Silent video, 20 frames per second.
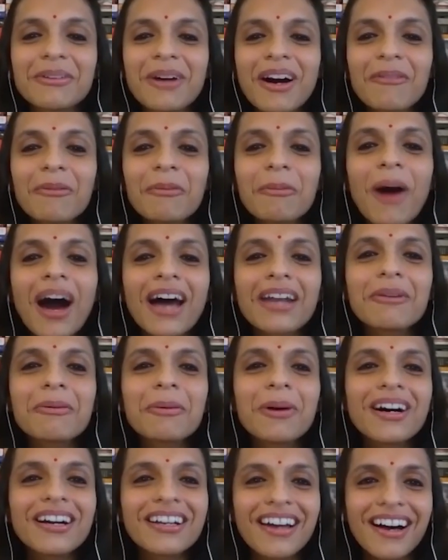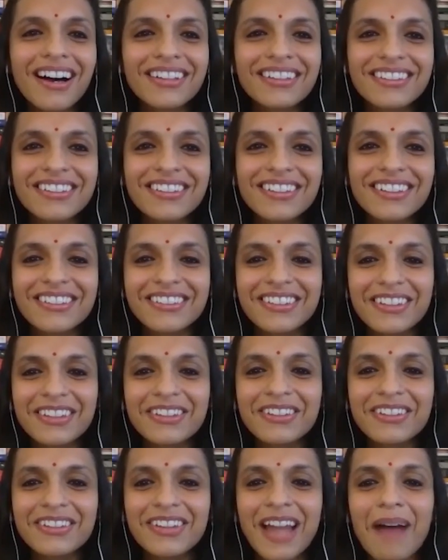One word answers. This
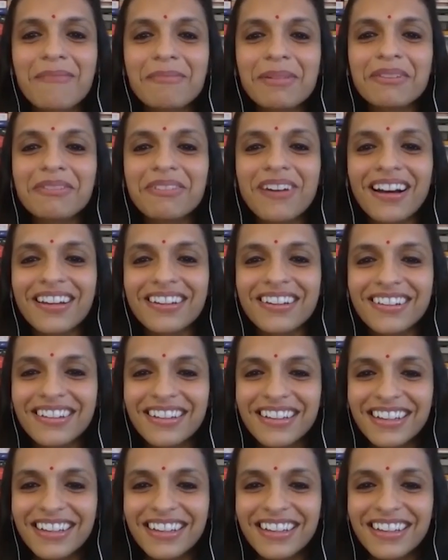is rapid fire.